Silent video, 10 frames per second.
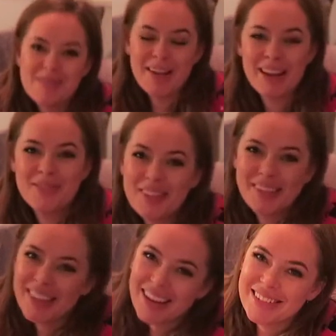I made for
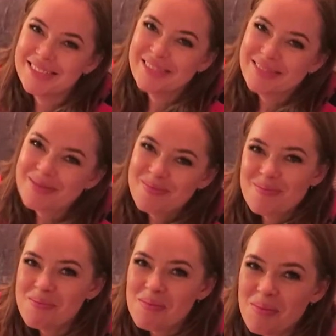you then.
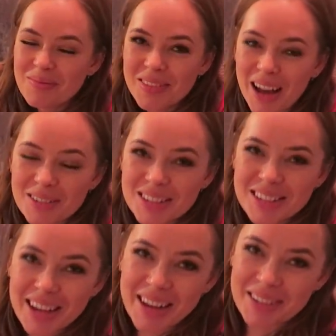That was the
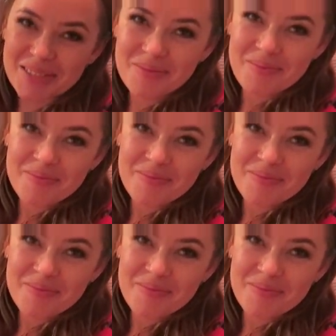deal.